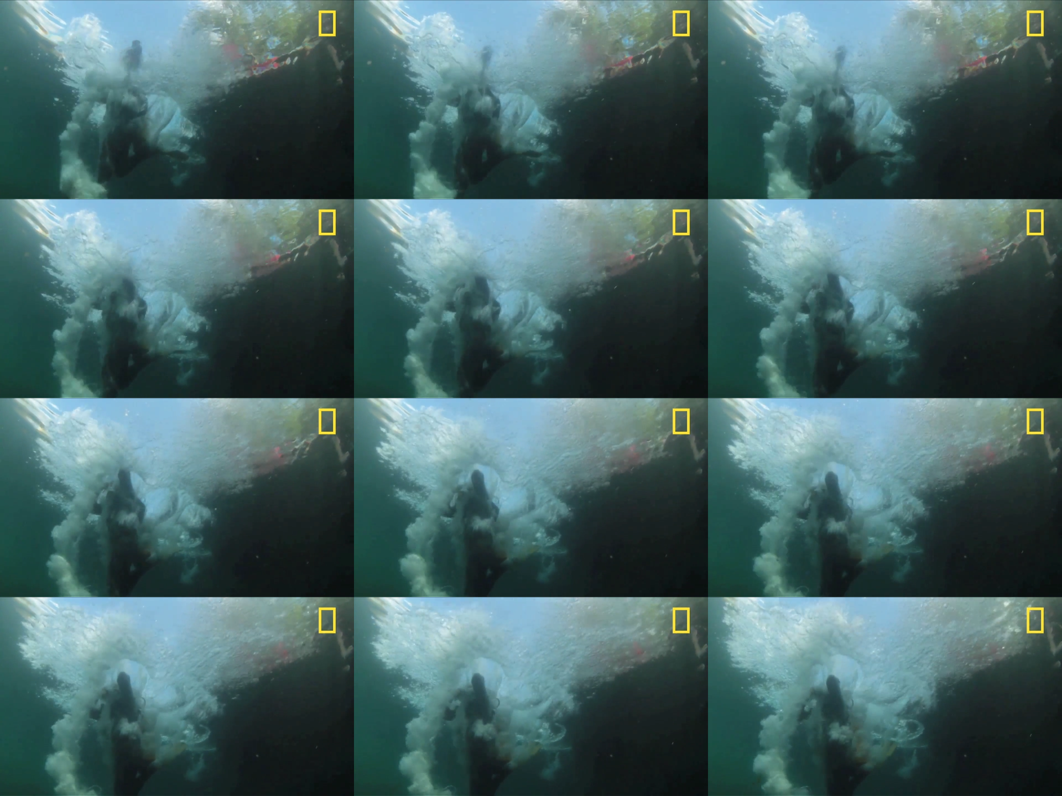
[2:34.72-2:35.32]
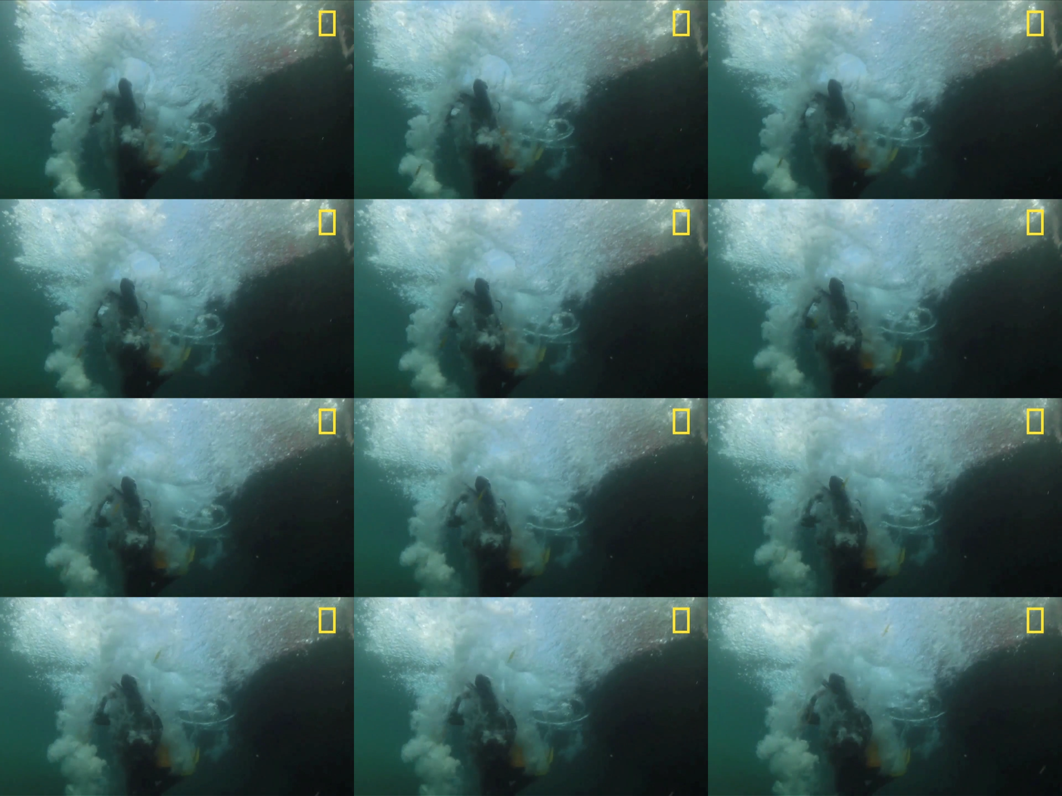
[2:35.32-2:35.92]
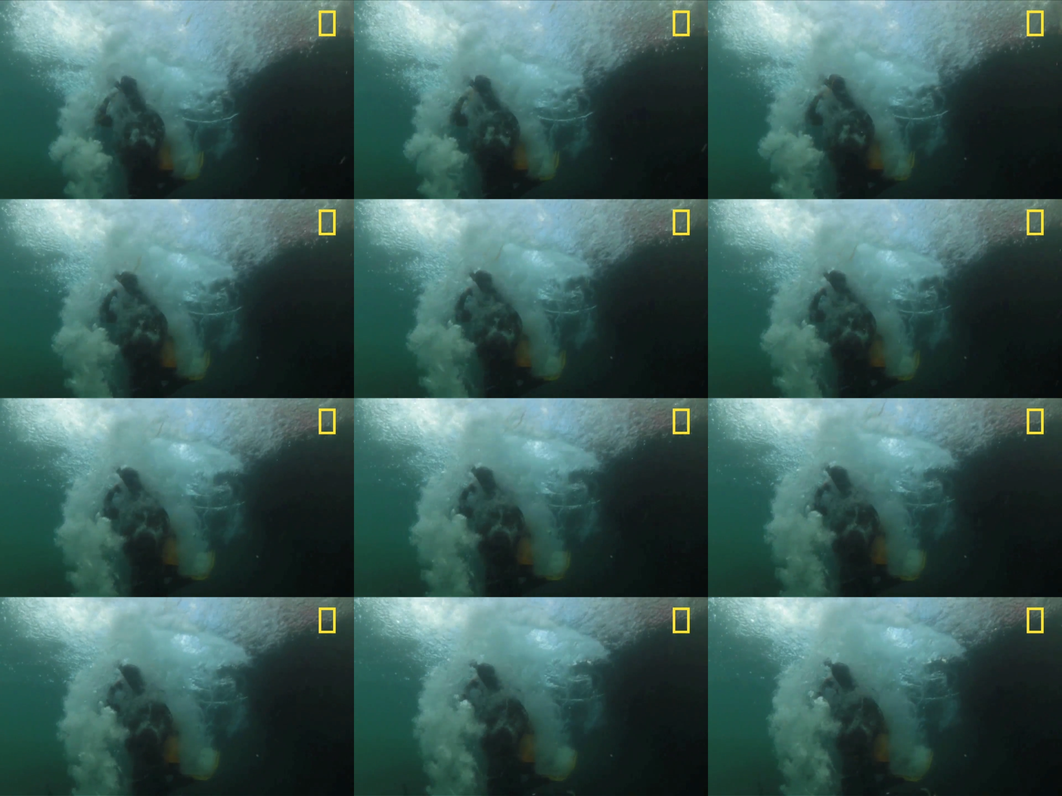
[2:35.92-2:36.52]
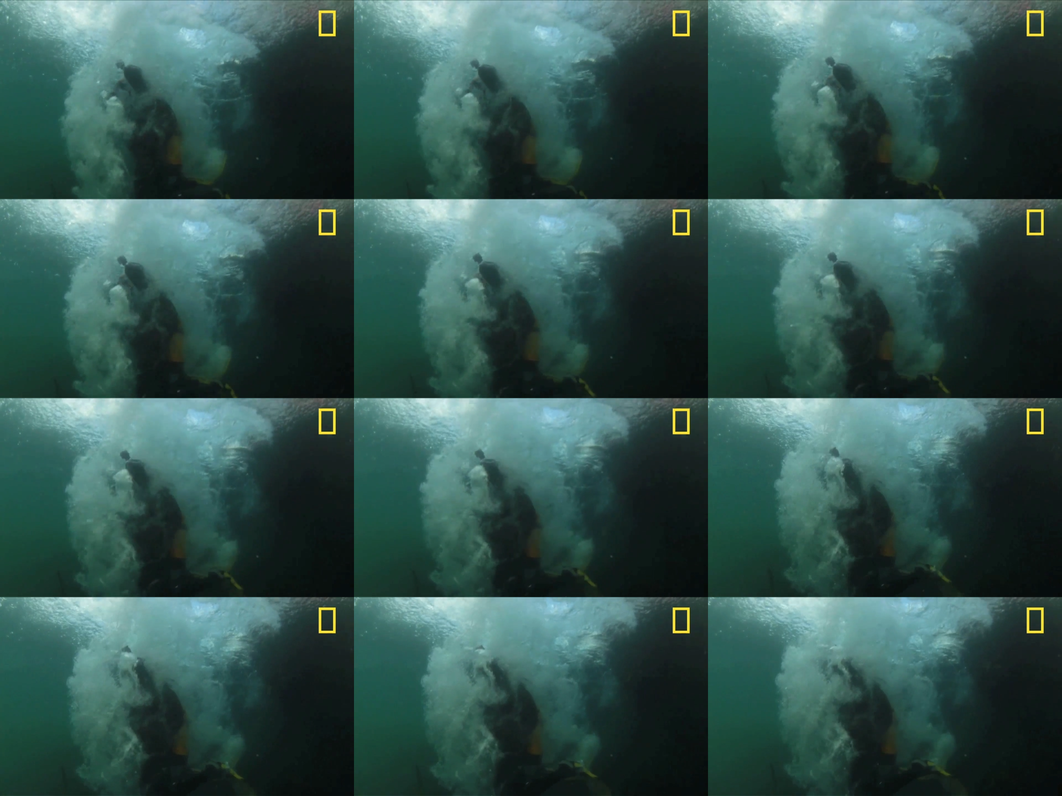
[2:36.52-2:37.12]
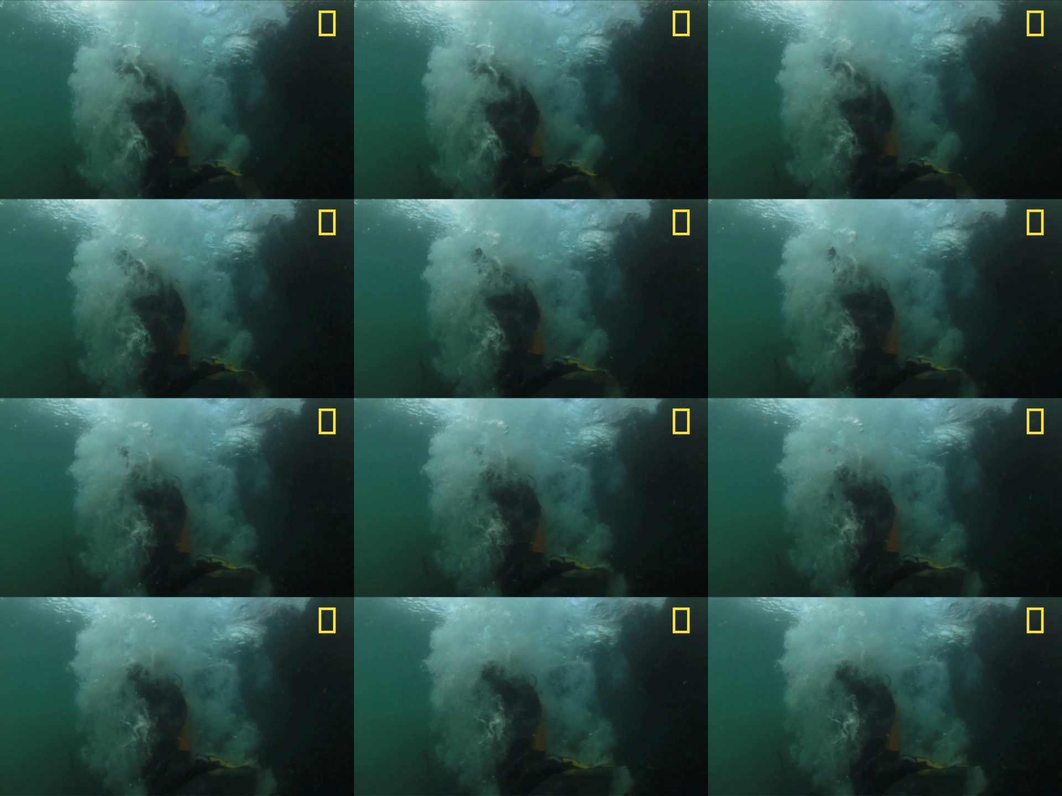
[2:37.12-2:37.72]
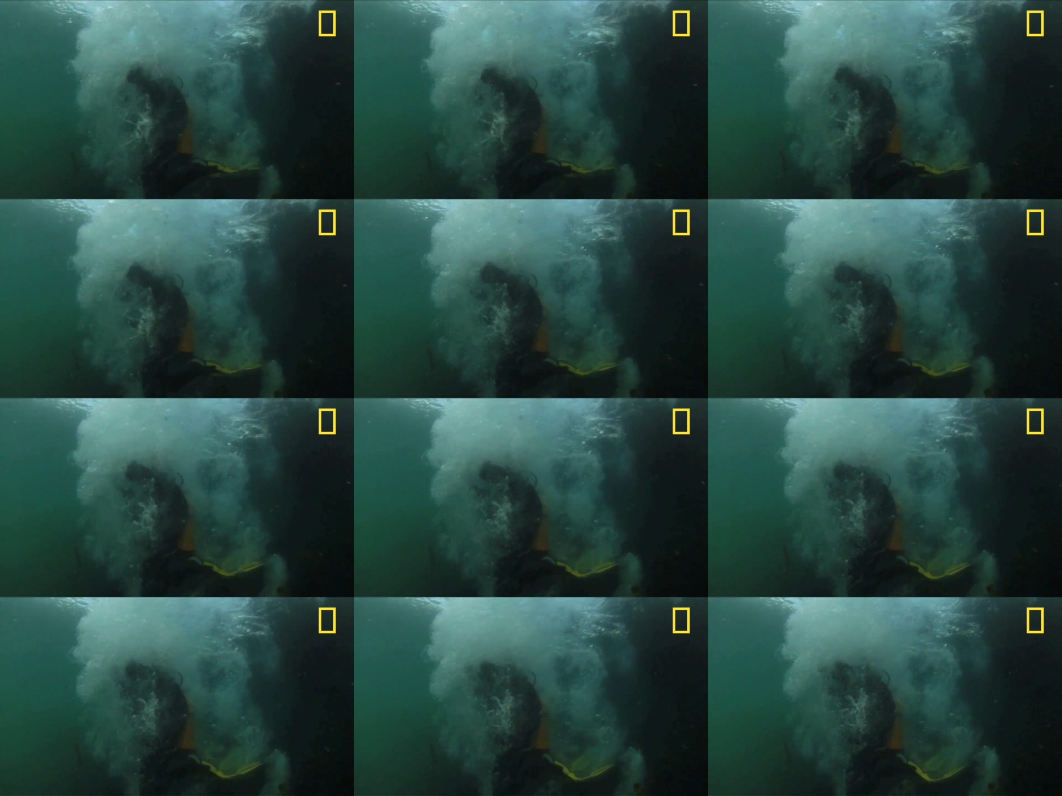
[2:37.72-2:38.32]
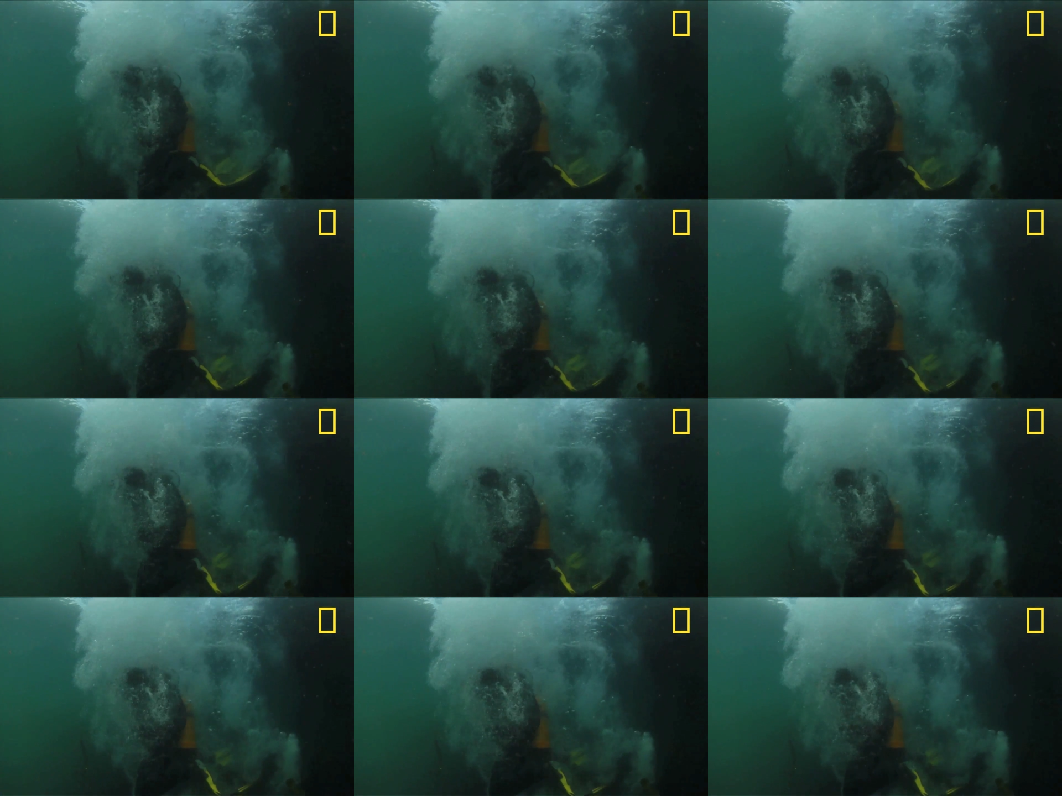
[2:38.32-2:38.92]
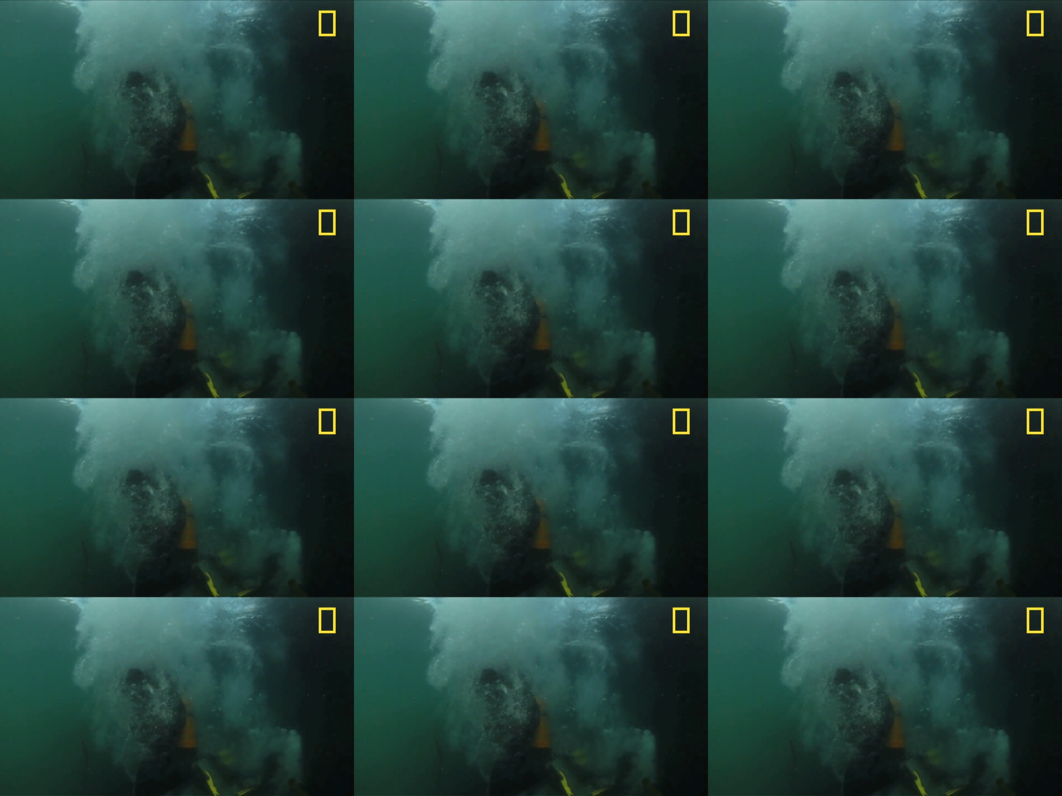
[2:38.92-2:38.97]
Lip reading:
(no speaker visible)